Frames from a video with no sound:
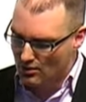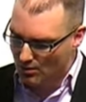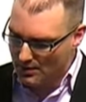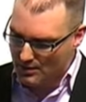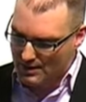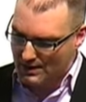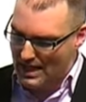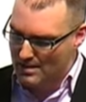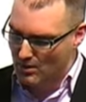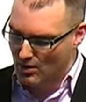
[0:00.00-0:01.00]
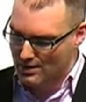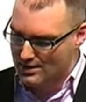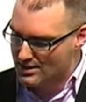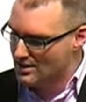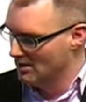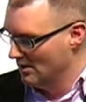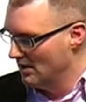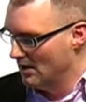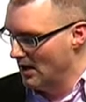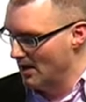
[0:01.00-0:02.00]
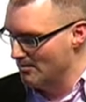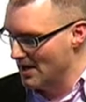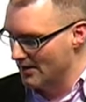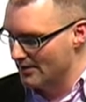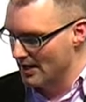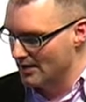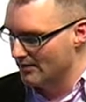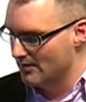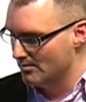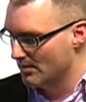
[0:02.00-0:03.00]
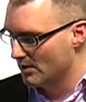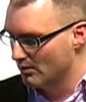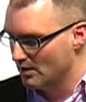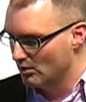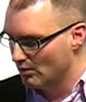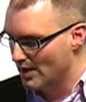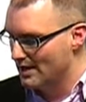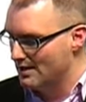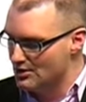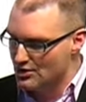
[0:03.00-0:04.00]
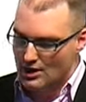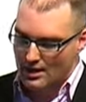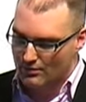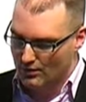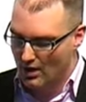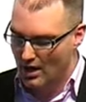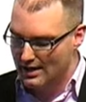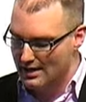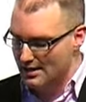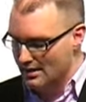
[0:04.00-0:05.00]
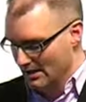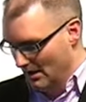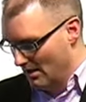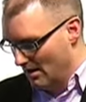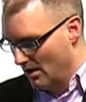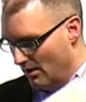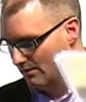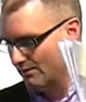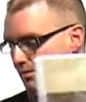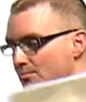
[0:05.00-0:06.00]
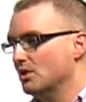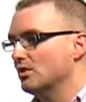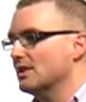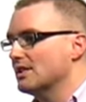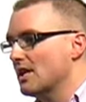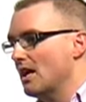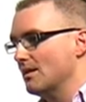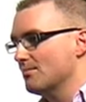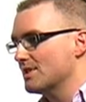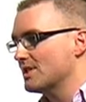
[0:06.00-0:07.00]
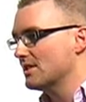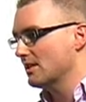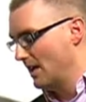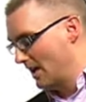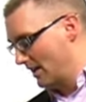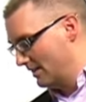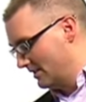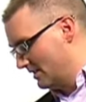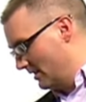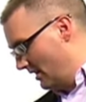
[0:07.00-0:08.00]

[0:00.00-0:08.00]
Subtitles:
normally with landmarks at the end of them, but a real range and variety of building types and